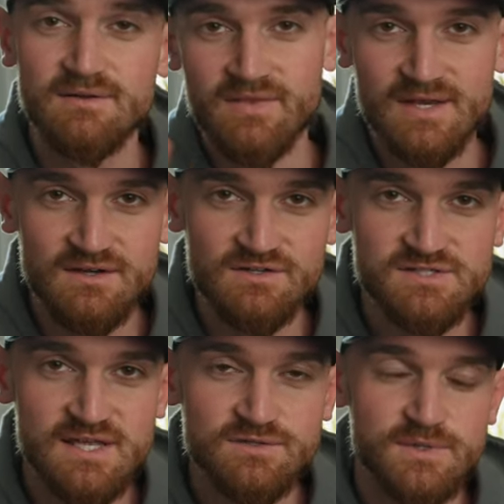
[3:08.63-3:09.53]
and then
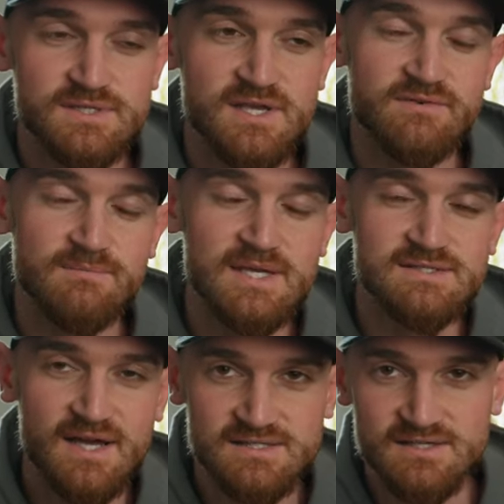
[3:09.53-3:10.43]
Interstate 27
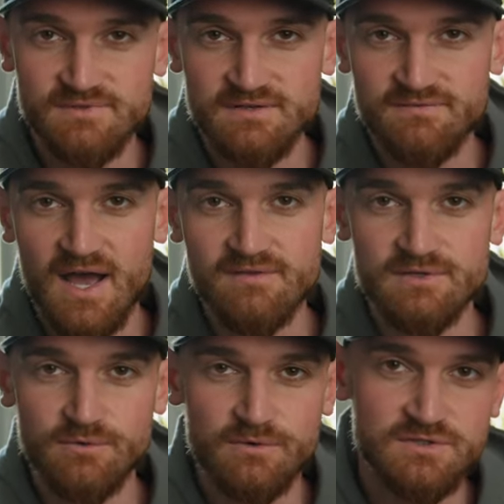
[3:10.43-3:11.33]
meets I 75
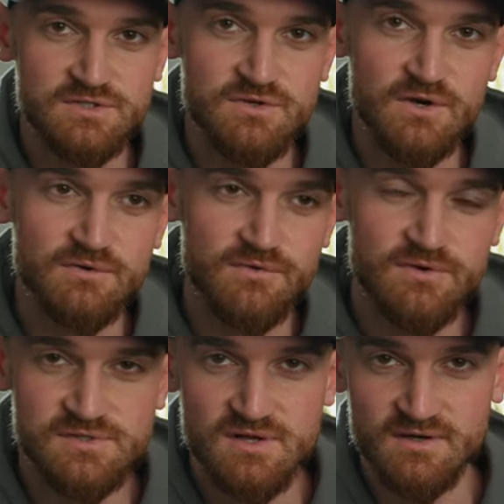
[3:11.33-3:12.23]
in order to go
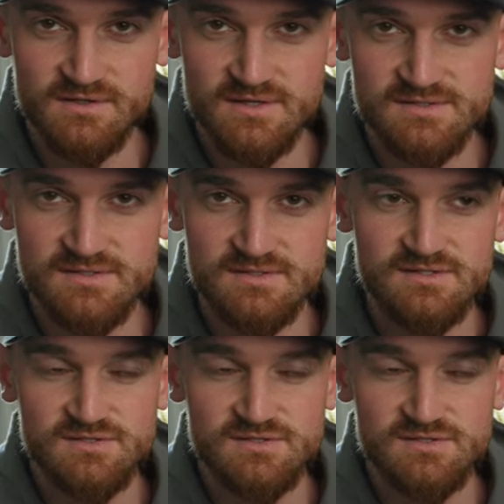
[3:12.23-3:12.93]
those longer distances.